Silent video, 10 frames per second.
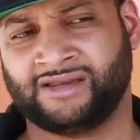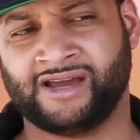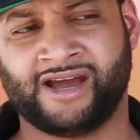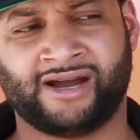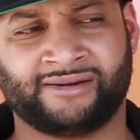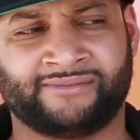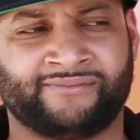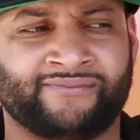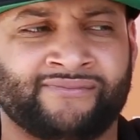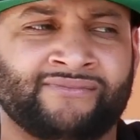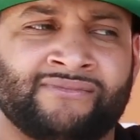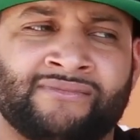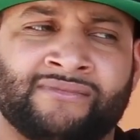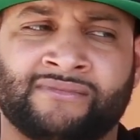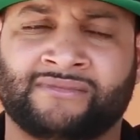Yeah.
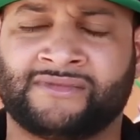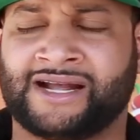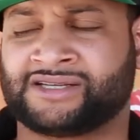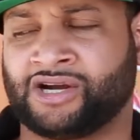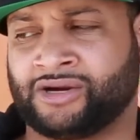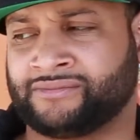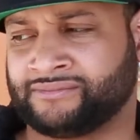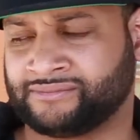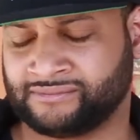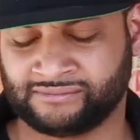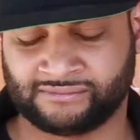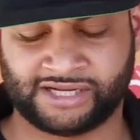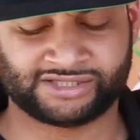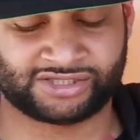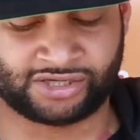That's her. Let's